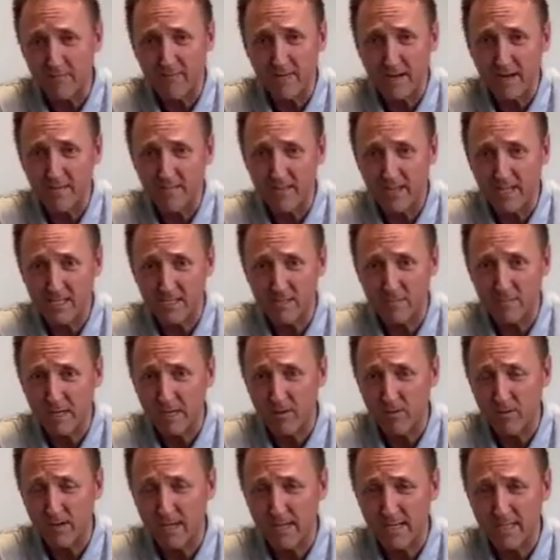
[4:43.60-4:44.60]

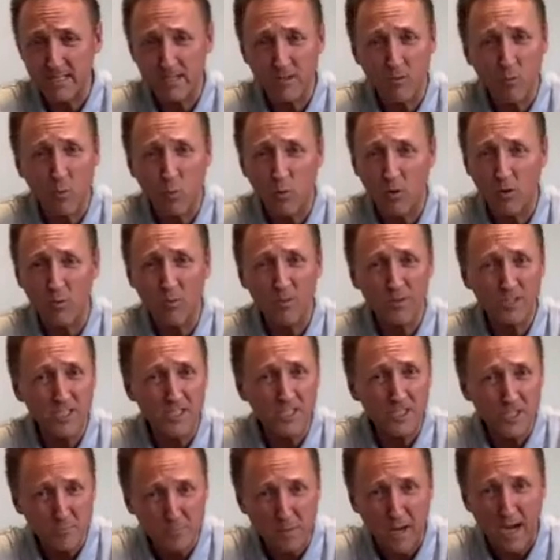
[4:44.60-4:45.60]
5,000-meter race, and the world was
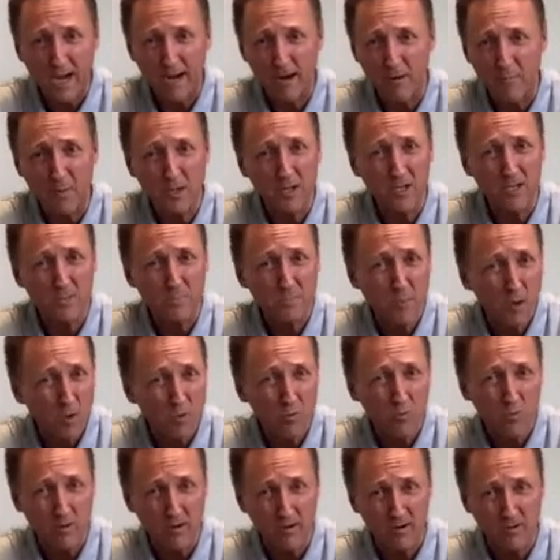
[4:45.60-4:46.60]
inspired because
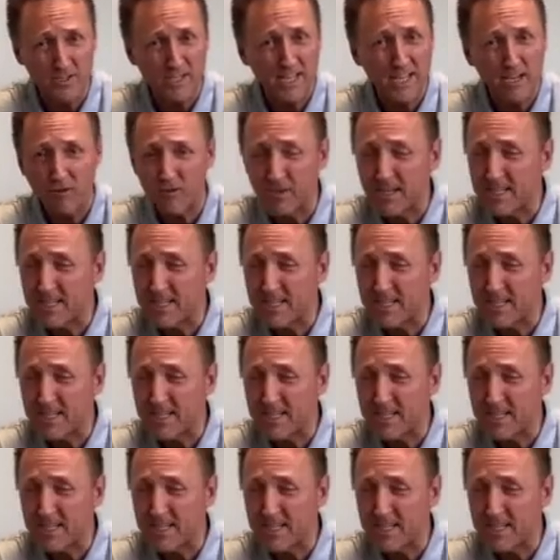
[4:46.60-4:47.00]
both runners held